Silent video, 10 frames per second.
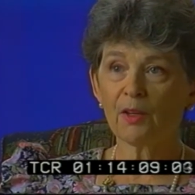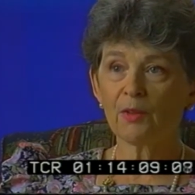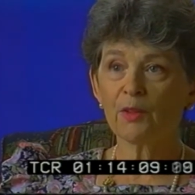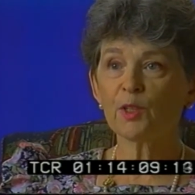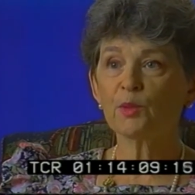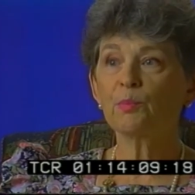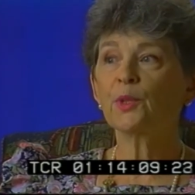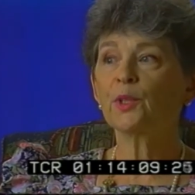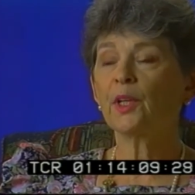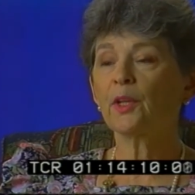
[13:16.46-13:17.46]
This
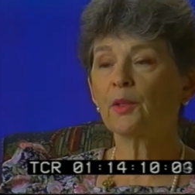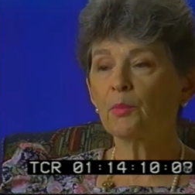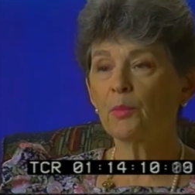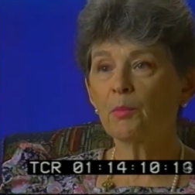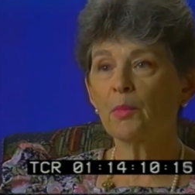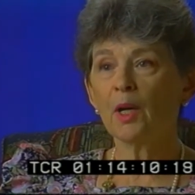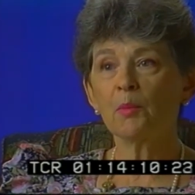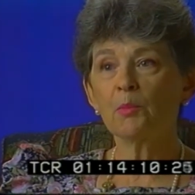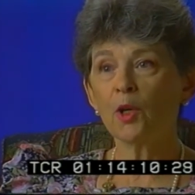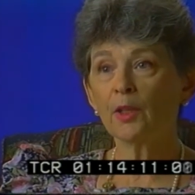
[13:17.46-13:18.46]
particular
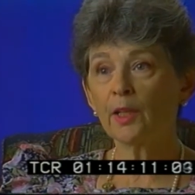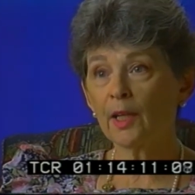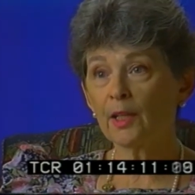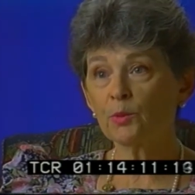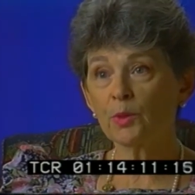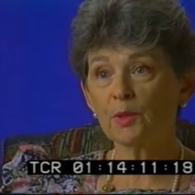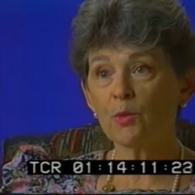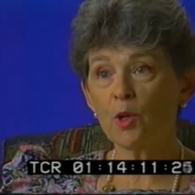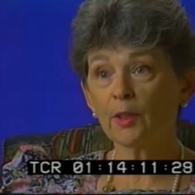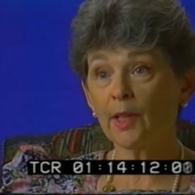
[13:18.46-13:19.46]
broadcast was
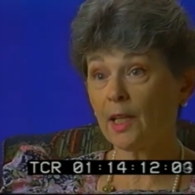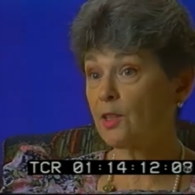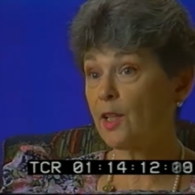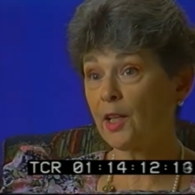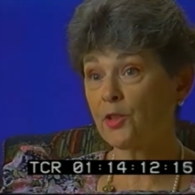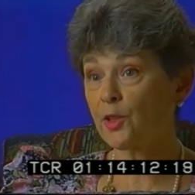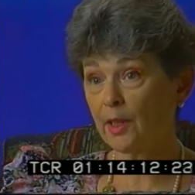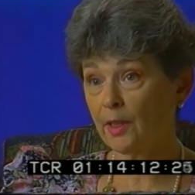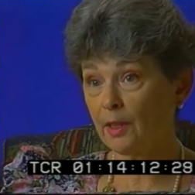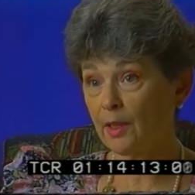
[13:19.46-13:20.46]
broadcast
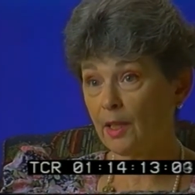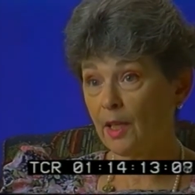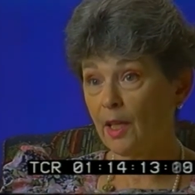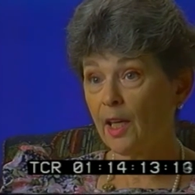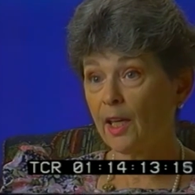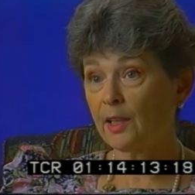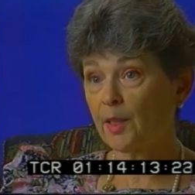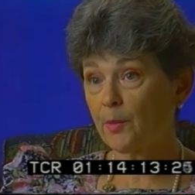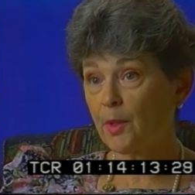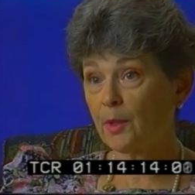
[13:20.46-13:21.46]
nationally,
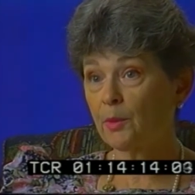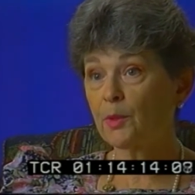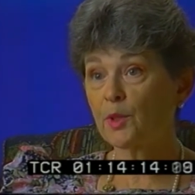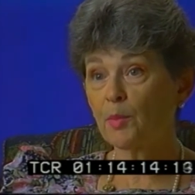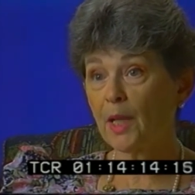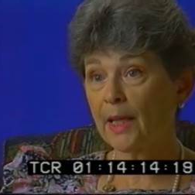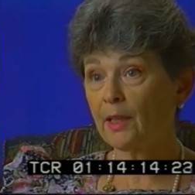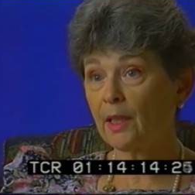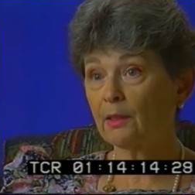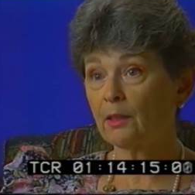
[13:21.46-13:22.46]
except that it was blacked
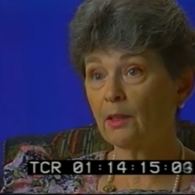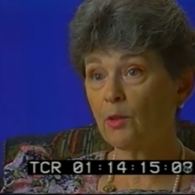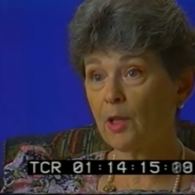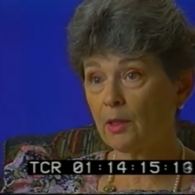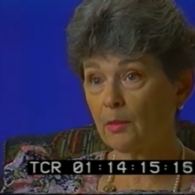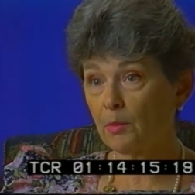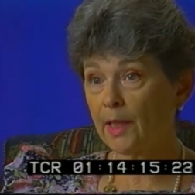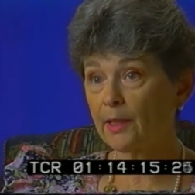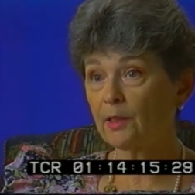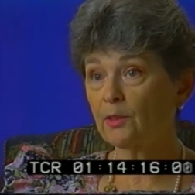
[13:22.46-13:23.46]
out in Little Rock,
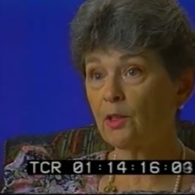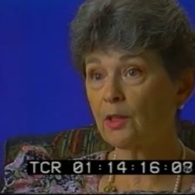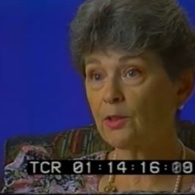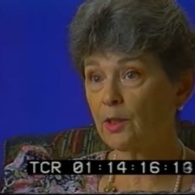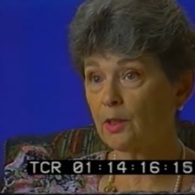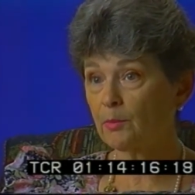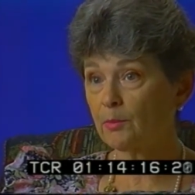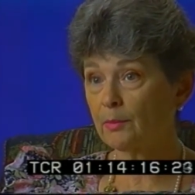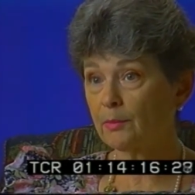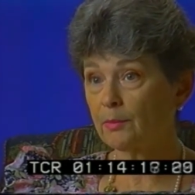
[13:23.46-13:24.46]
blacked out in Arkansas.
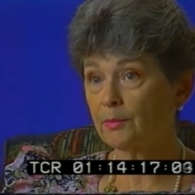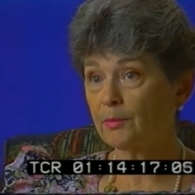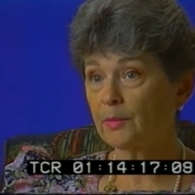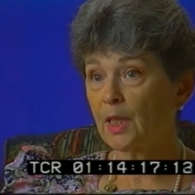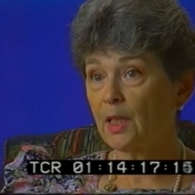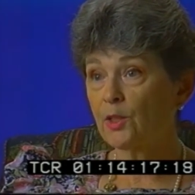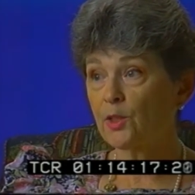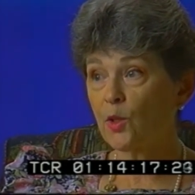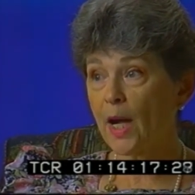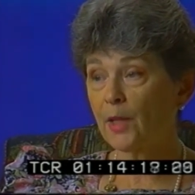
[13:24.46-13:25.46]

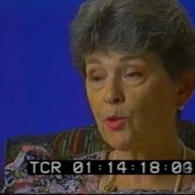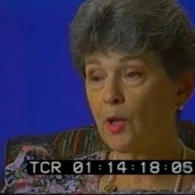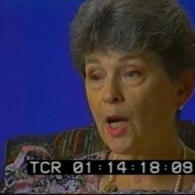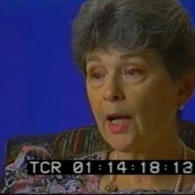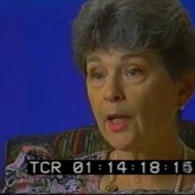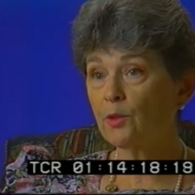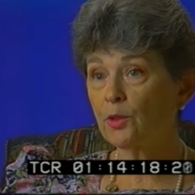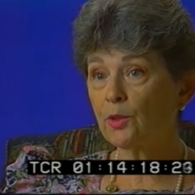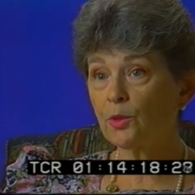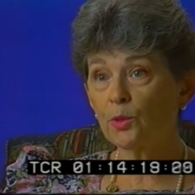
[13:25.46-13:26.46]
So I tried
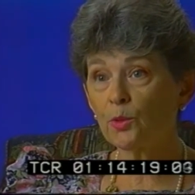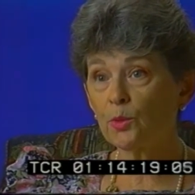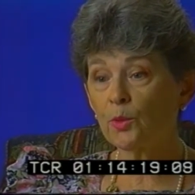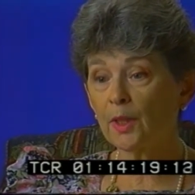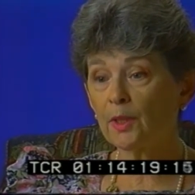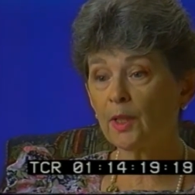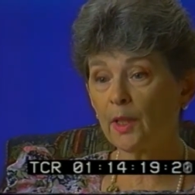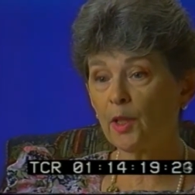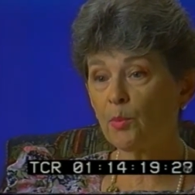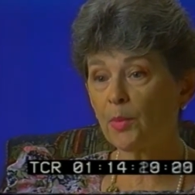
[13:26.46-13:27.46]
to
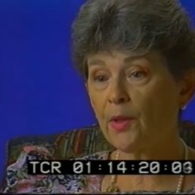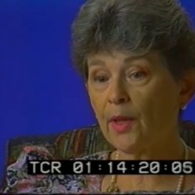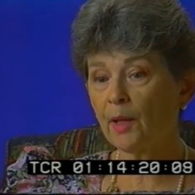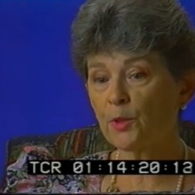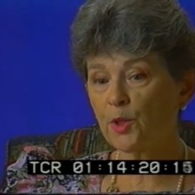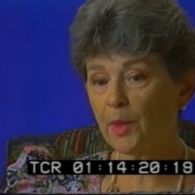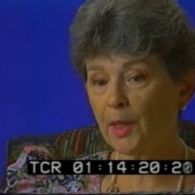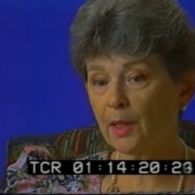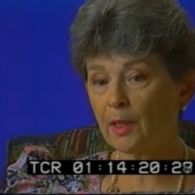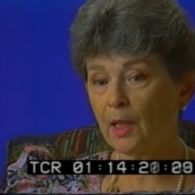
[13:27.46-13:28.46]
help in that
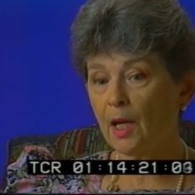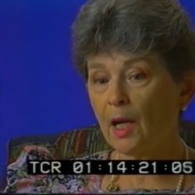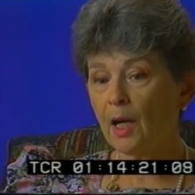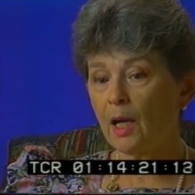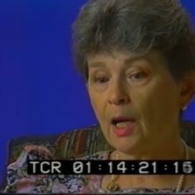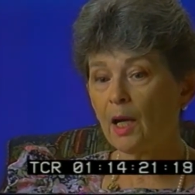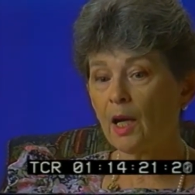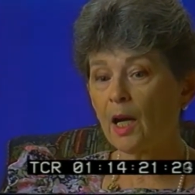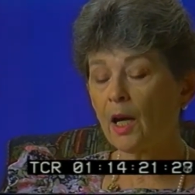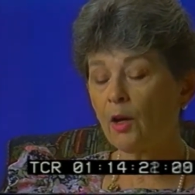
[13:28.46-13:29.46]
respect.
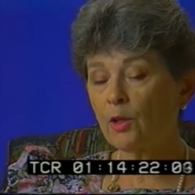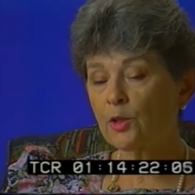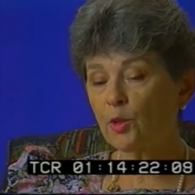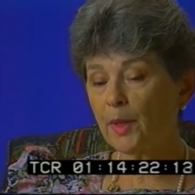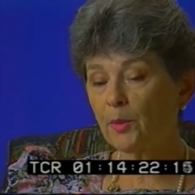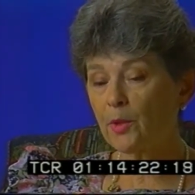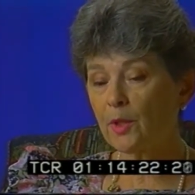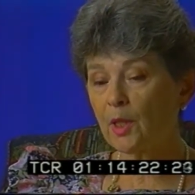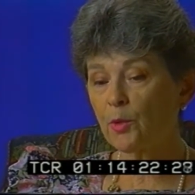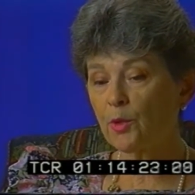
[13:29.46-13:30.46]
I also met with a
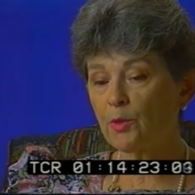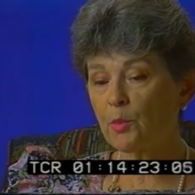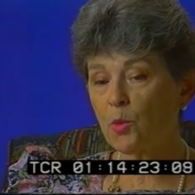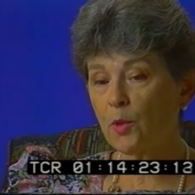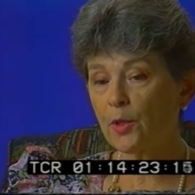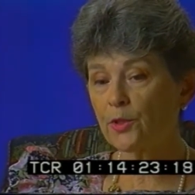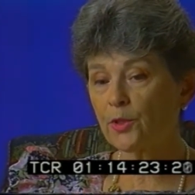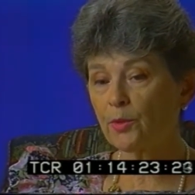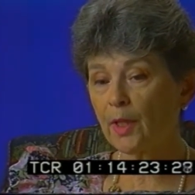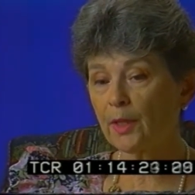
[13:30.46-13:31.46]
number of reporters and
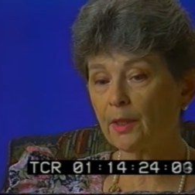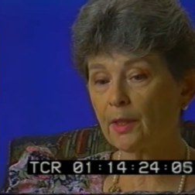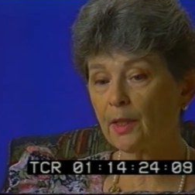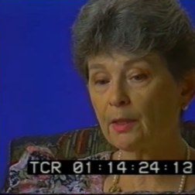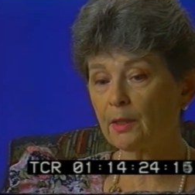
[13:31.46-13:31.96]
tried to get